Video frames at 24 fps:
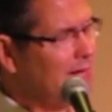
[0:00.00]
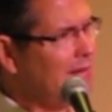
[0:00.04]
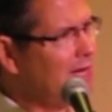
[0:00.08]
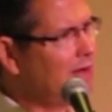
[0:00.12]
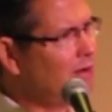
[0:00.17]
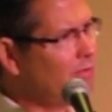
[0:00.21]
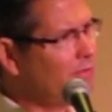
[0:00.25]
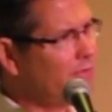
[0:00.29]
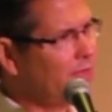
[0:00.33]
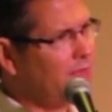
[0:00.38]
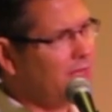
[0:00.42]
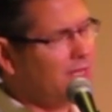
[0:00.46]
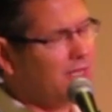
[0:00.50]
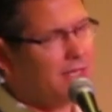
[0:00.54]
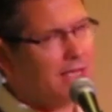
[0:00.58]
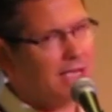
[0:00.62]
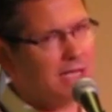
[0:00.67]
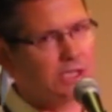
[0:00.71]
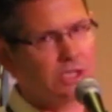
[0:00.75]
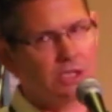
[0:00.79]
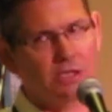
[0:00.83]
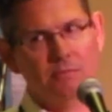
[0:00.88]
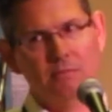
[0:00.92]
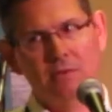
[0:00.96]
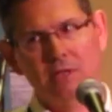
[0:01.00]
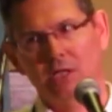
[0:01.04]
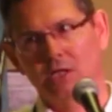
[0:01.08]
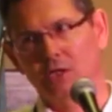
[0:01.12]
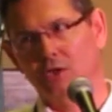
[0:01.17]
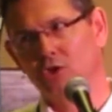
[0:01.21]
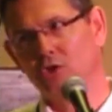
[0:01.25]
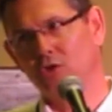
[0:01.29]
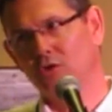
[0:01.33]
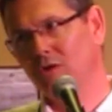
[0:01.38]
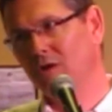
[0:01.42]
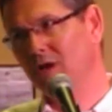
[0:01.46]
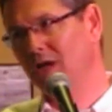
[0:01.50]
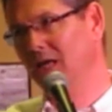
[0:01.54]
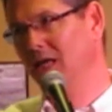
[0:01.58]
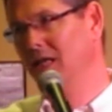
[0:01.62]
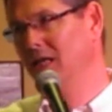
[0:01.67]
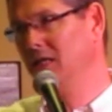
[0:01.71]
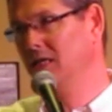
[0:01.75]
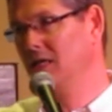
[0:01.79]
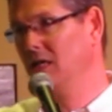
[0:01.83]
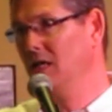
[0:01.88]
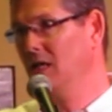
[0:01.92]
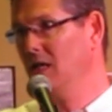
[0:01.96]
But I don't think that should be the
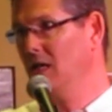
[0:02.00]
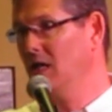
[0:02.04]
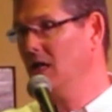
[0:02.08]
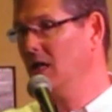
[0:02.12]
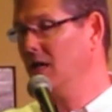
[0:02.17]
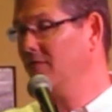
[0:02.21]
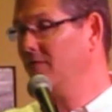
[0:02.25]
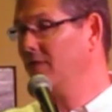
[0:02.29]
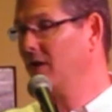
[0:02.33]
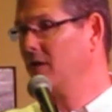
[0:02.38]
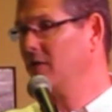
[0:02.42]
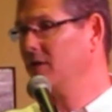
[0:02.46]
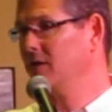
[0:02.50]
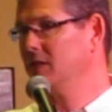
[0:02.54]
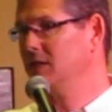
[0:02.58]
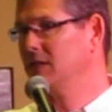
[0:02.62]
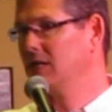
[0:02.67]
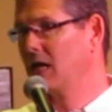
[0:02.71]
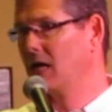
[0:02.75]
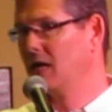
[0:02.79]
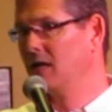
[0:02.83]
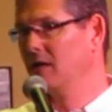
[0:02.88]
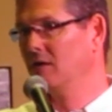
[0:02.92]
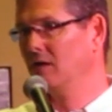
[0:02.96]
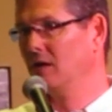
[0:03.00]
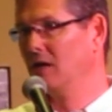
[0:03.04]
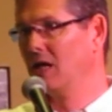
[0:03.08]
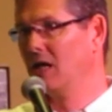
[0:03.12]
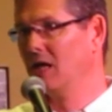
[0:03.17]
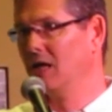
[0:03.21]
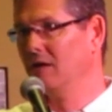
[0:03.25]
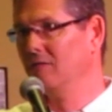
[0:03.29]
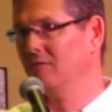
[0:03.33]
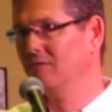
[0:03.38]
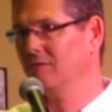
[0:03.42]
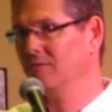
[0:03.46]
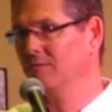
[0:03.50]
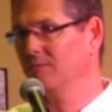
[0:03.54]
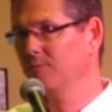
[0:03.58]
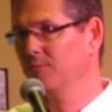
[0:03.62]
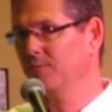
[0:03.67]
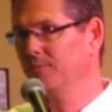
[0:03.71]
trend of our entire life.